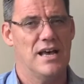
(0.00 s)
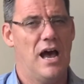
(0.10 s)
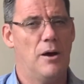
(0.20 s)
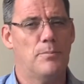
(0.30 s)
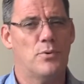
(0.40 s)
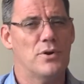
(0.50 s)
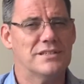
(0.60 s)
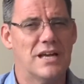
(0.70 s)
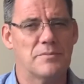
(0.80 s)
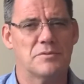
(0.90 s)
our prayer
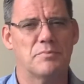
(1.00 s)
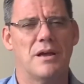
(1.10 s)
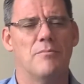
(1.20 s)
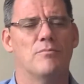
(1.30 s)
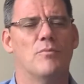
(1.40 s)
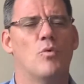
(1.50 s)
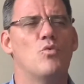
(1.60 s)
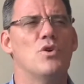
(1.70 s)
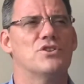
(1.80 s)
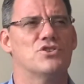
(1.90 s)
times become
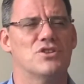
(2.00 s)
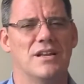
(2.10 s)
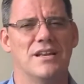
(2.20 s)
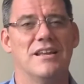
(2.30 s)
rich and